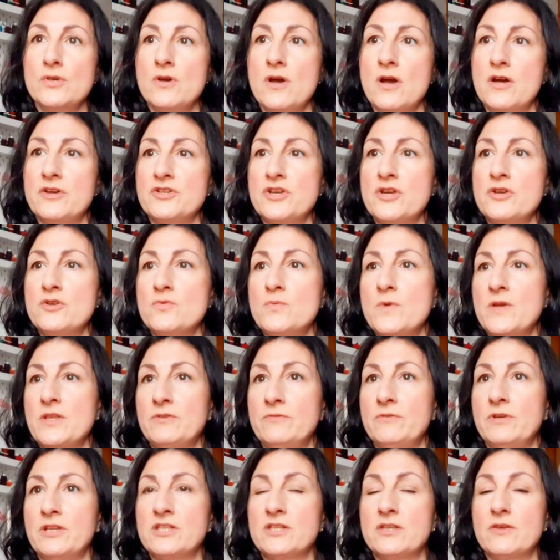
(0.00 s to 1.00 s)
I don't know whether
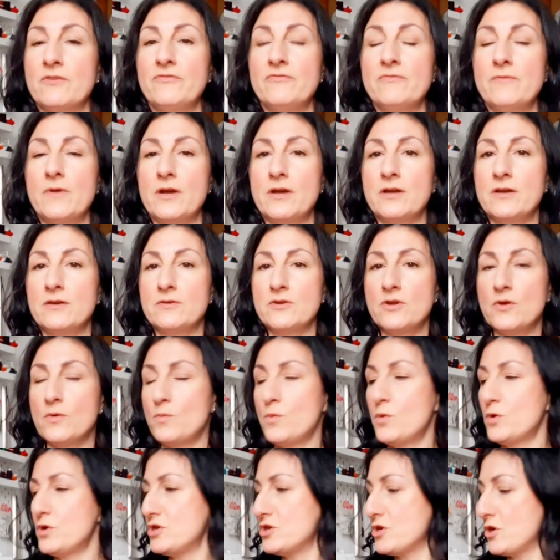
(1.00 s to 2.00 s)
it's a, I
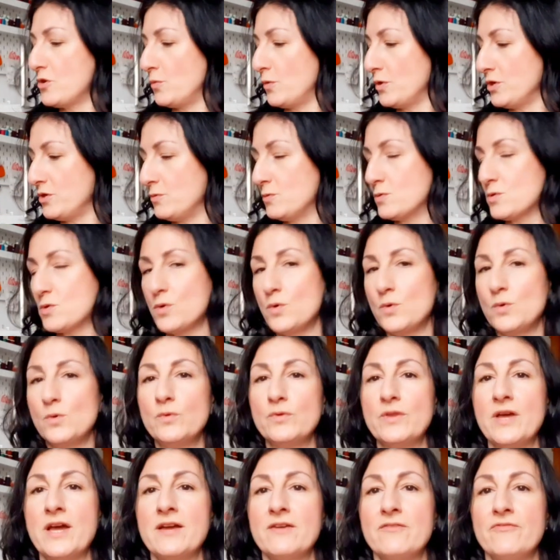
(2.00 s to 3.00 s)
wouldn't know what you would call
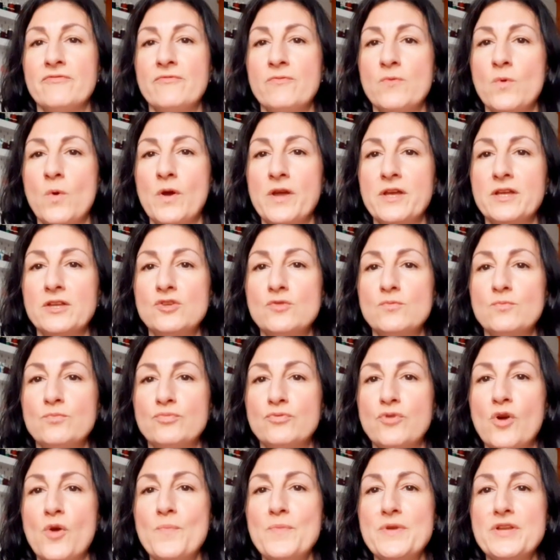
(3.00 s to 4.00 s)
that, quite a
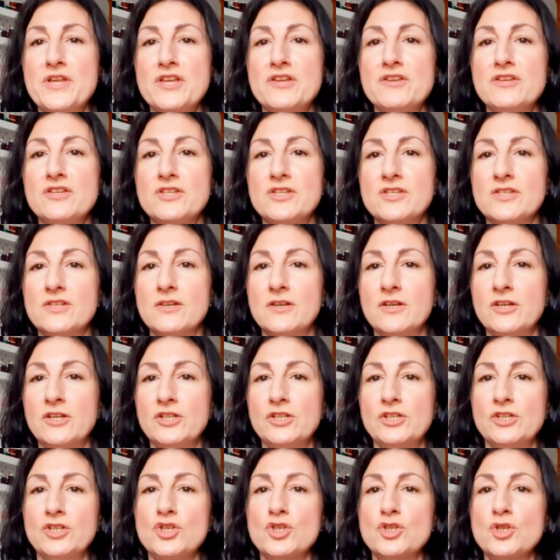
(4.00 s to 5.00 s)
prominent
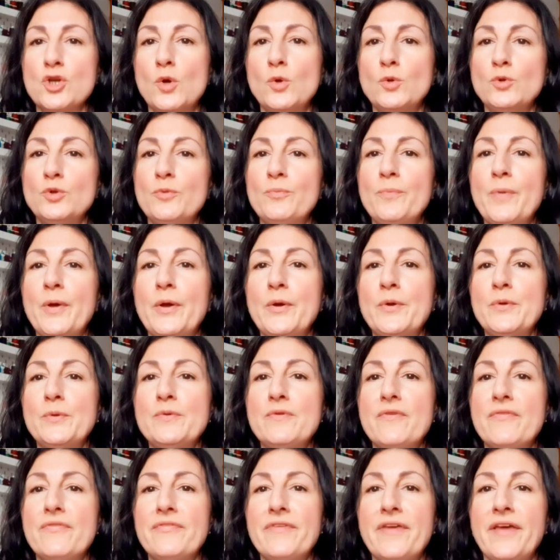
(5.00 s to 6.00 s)
uh, shoulder
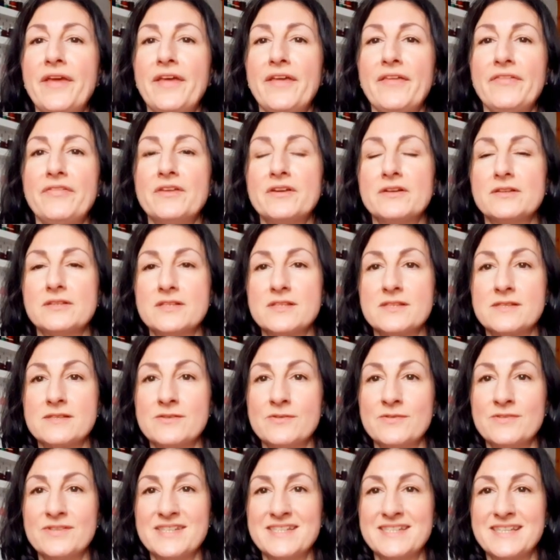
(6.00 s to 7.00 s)
bone there that
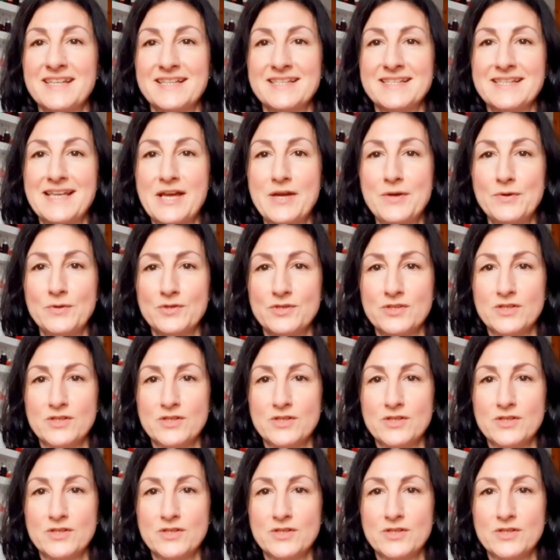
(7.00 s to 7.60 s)
sort of sticks out.